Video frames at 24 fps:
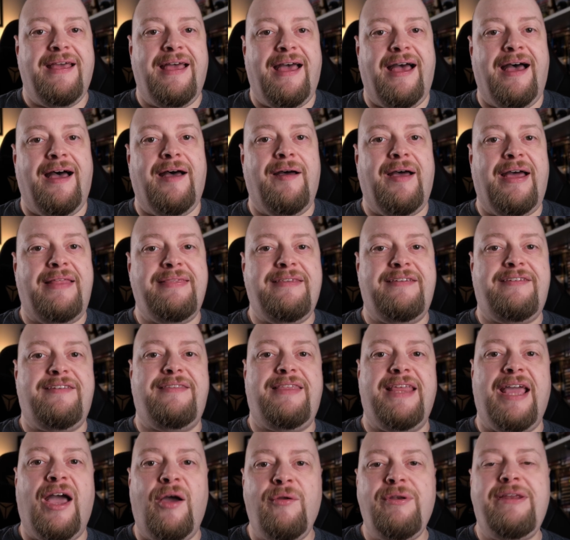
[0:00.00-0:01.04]
and this is
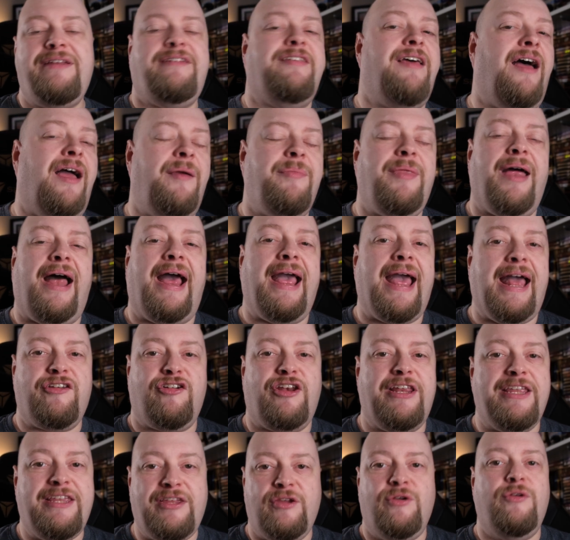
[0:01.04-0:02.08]
the only time that I
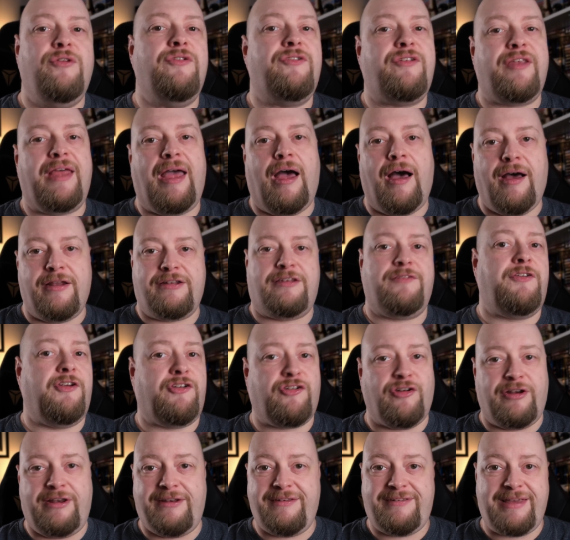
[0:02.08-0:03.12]
actually used
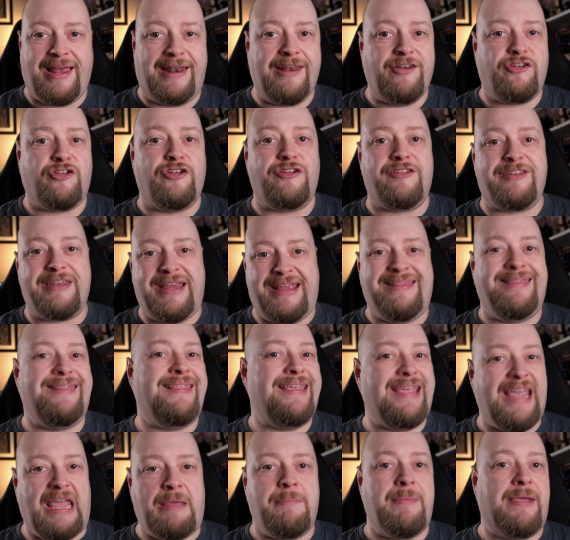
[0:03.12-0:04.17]
artificial intelligence in
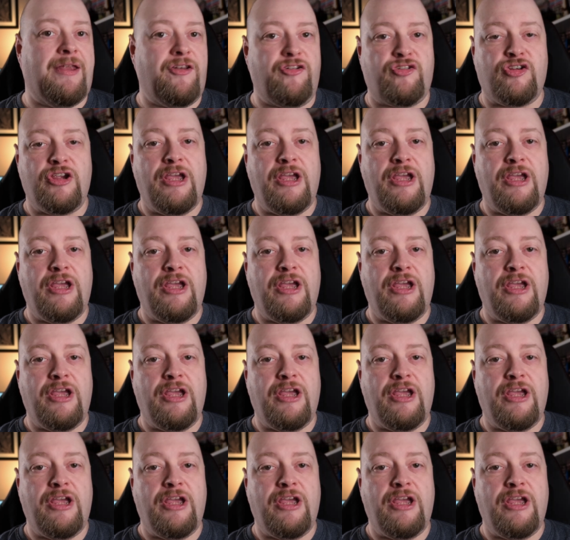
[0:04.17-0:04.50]
the image